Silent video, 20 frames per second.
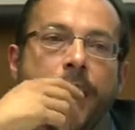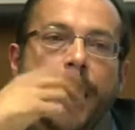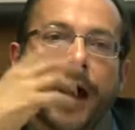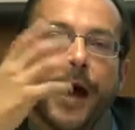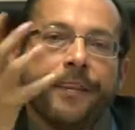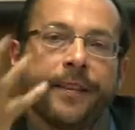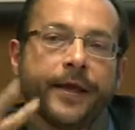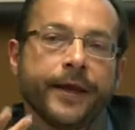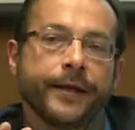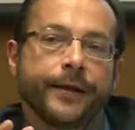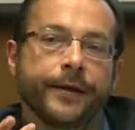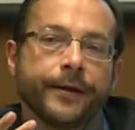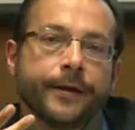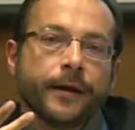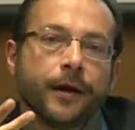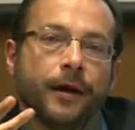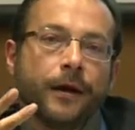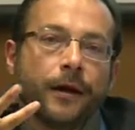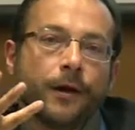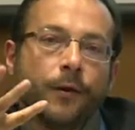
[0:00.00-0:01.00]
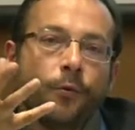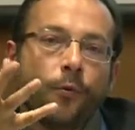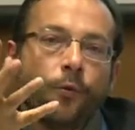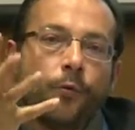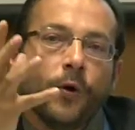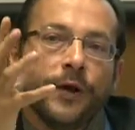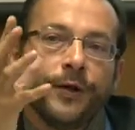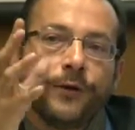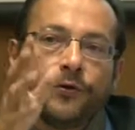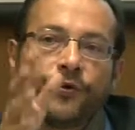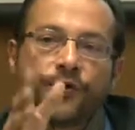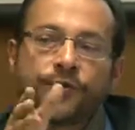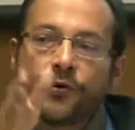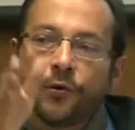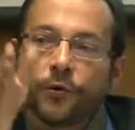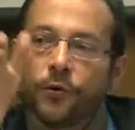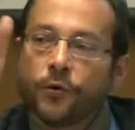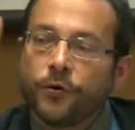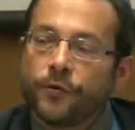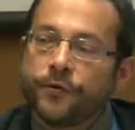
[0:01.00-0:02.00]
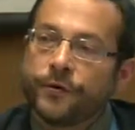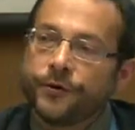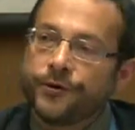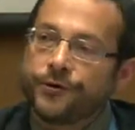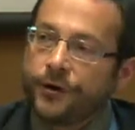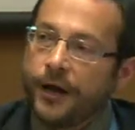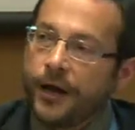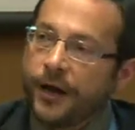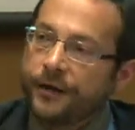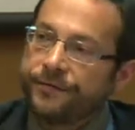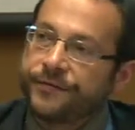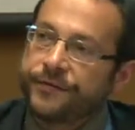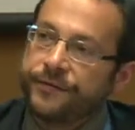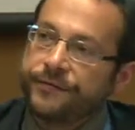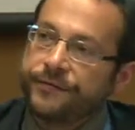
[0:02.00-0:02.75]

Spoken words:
And then when you saw the draft